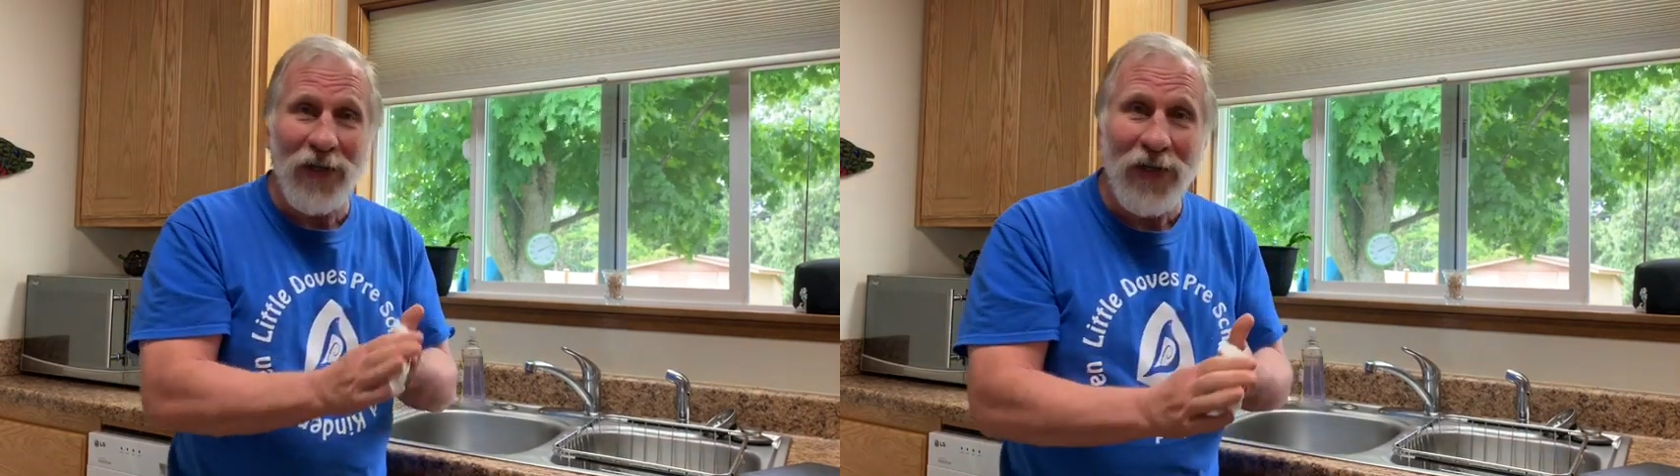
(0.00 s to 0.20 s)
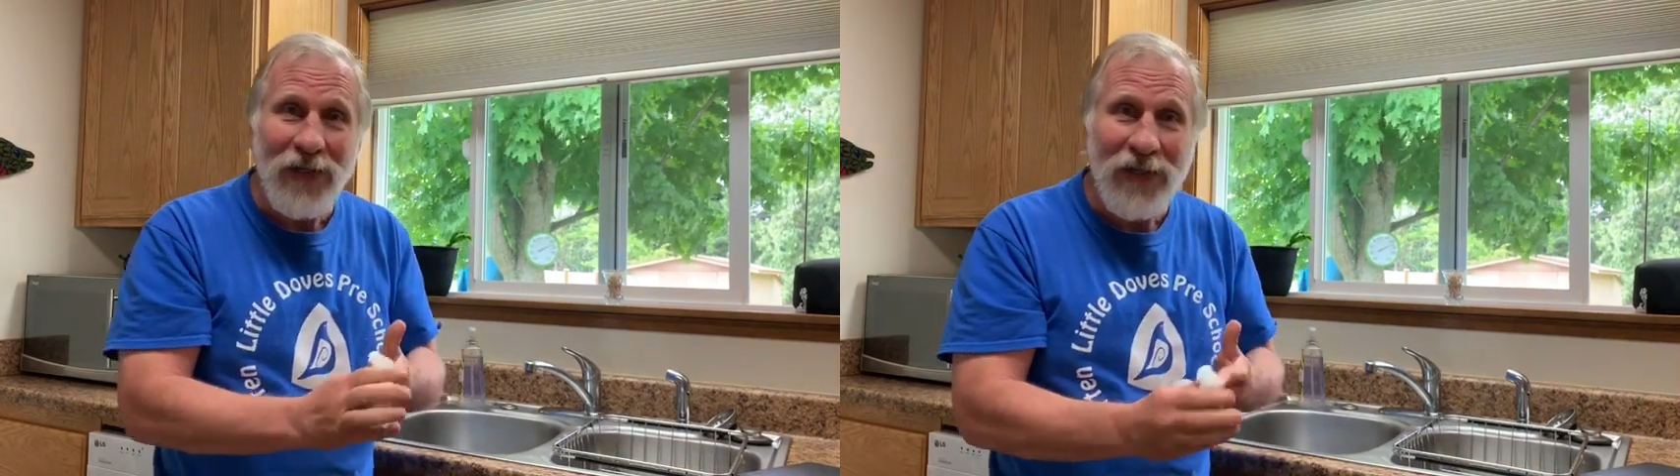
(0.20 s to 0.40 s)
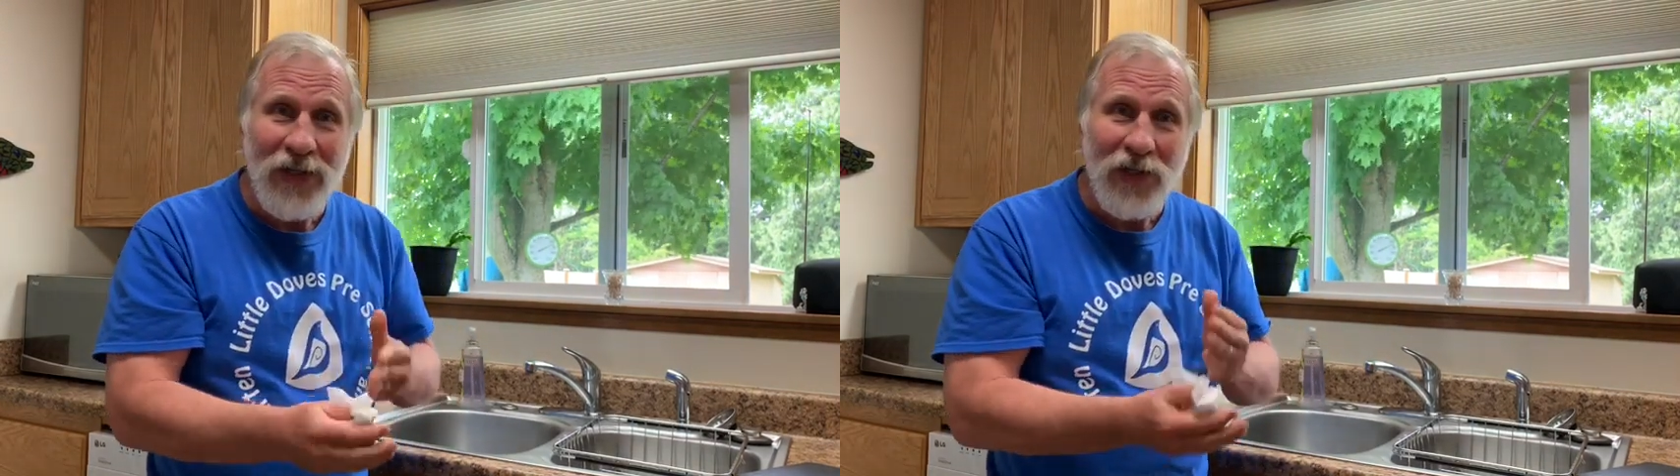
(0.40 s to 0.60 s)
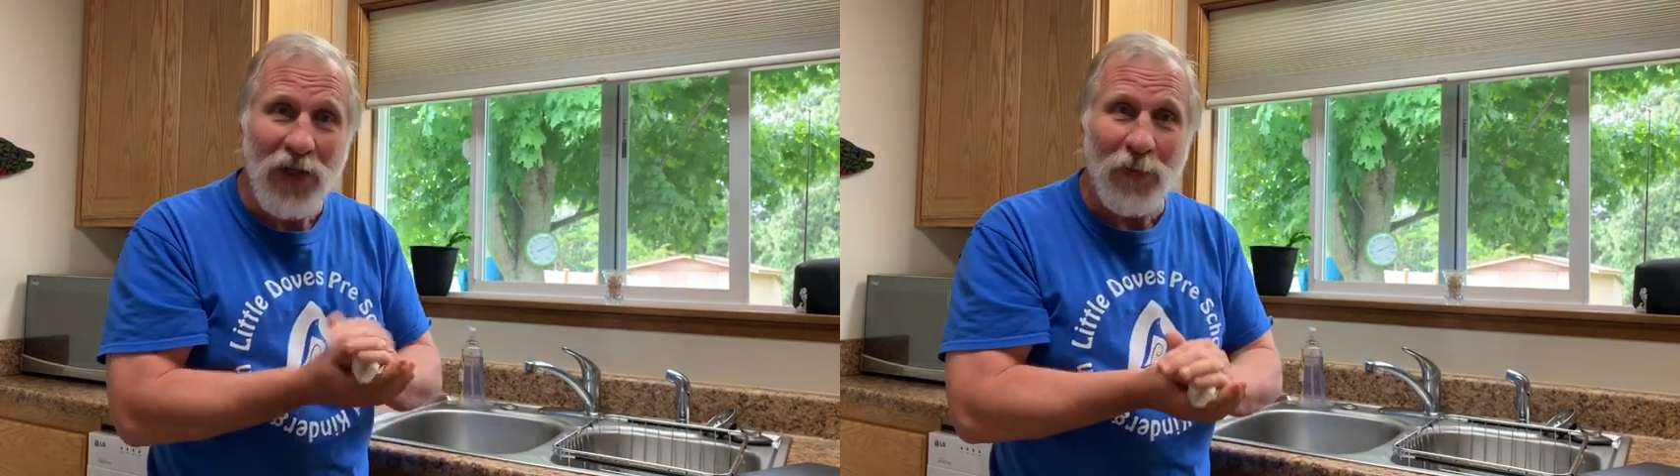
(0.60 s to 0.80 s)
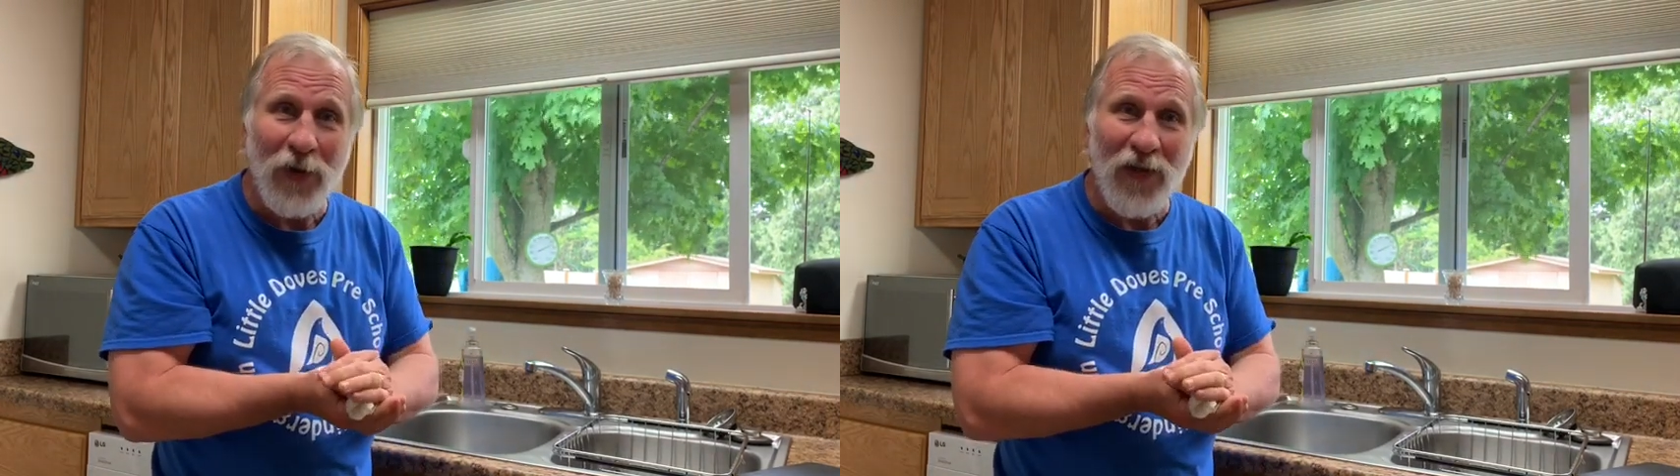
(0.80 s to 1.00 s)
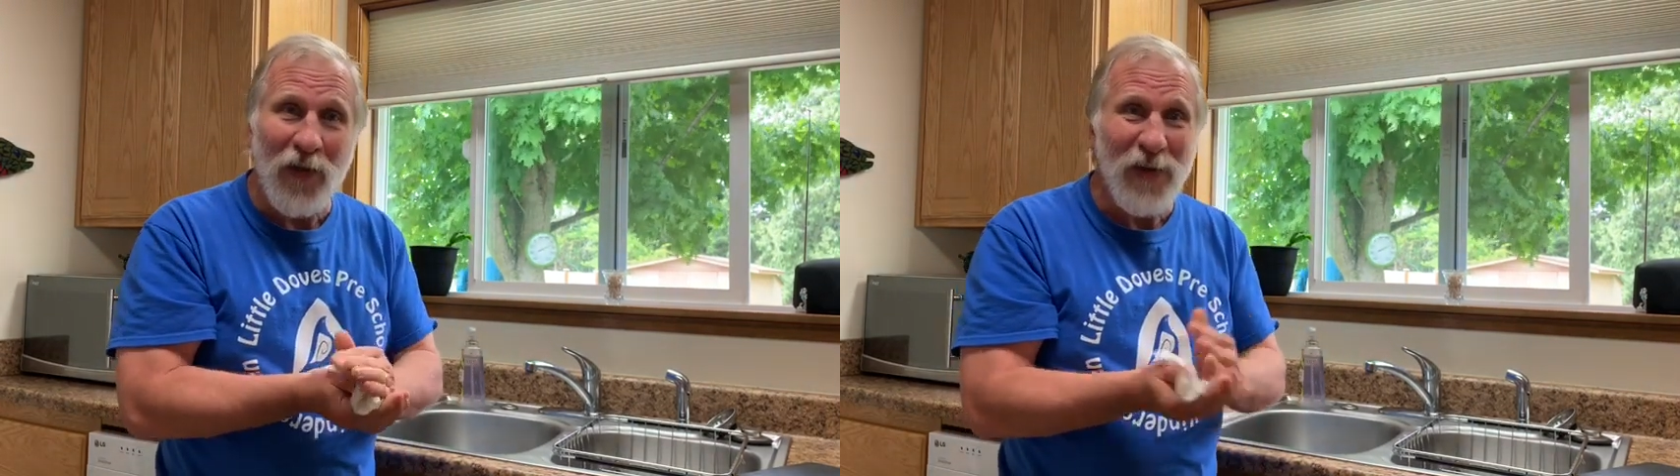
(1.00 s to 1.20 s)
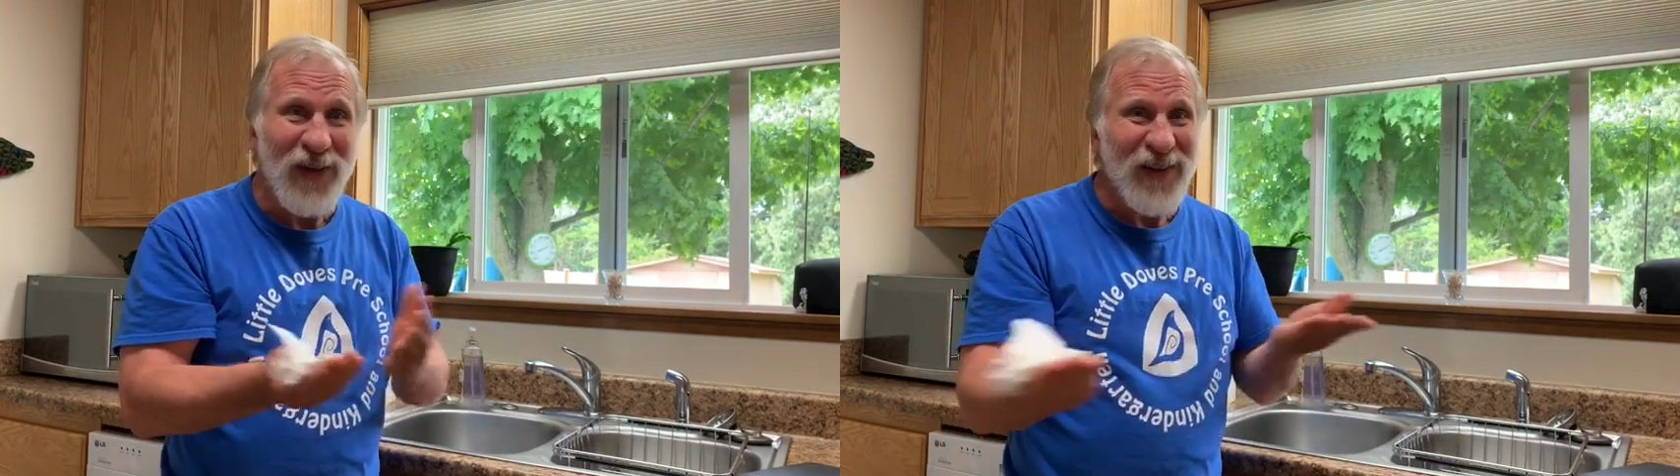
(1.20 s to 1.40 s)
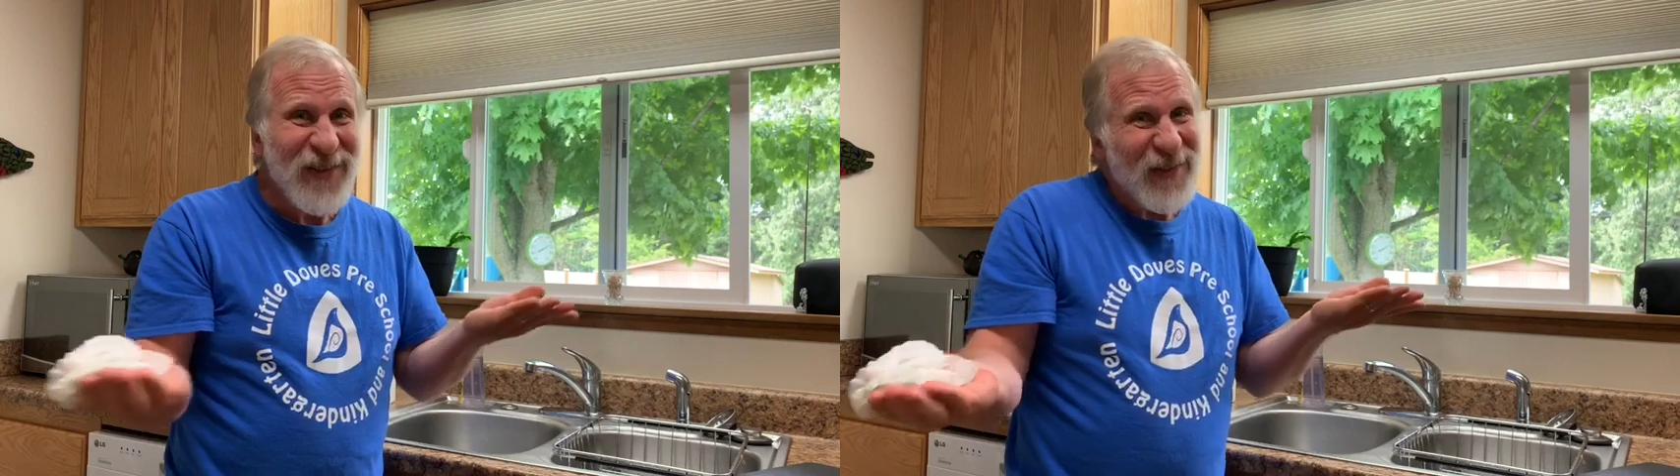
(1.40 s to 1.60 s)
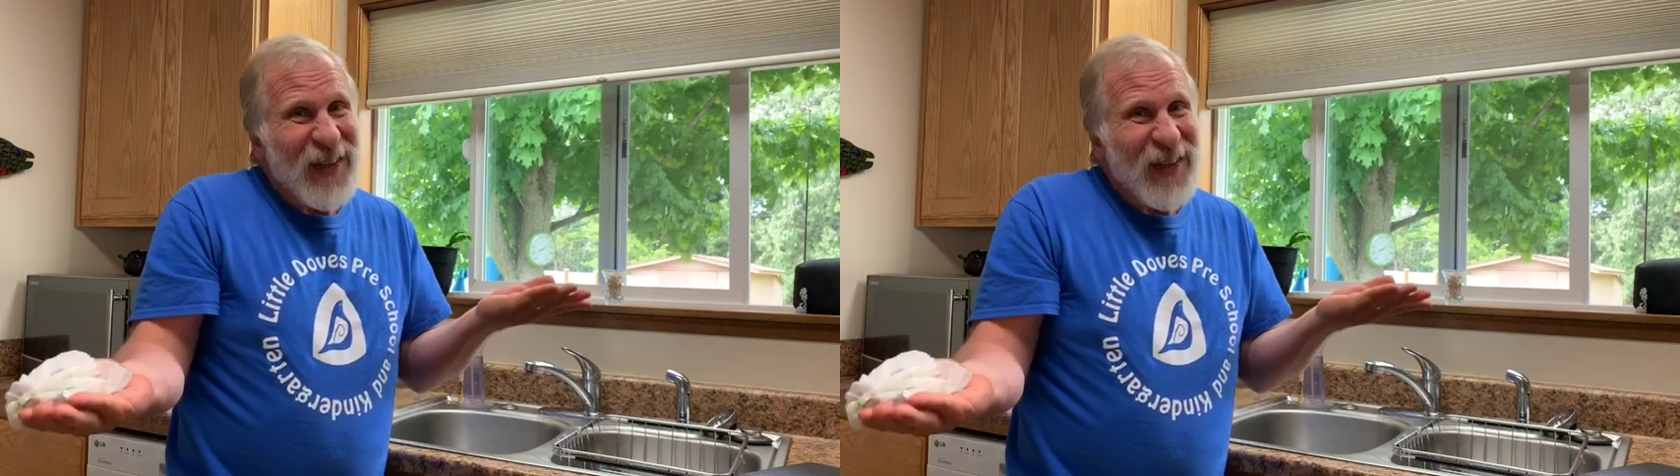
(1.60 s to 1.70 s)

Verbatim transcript: listen to your mother because